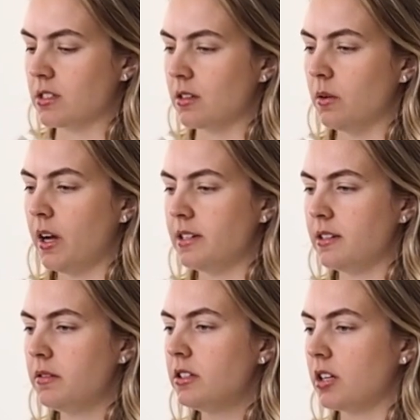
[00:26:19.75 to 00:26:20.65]
So I
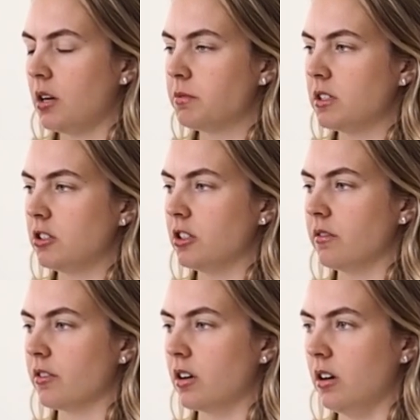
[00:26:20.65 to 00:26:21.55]
did the top
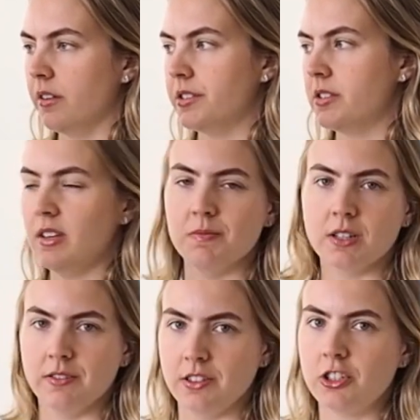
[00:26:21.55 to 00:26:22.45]
stitching for all the
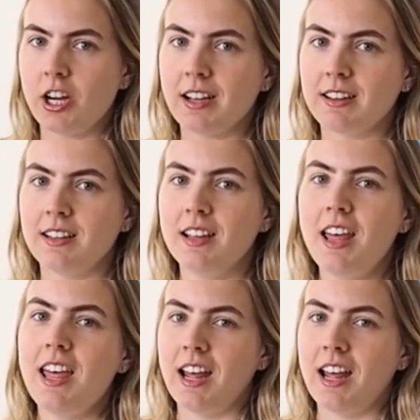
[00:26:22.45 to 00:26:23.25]
seams on this jacket,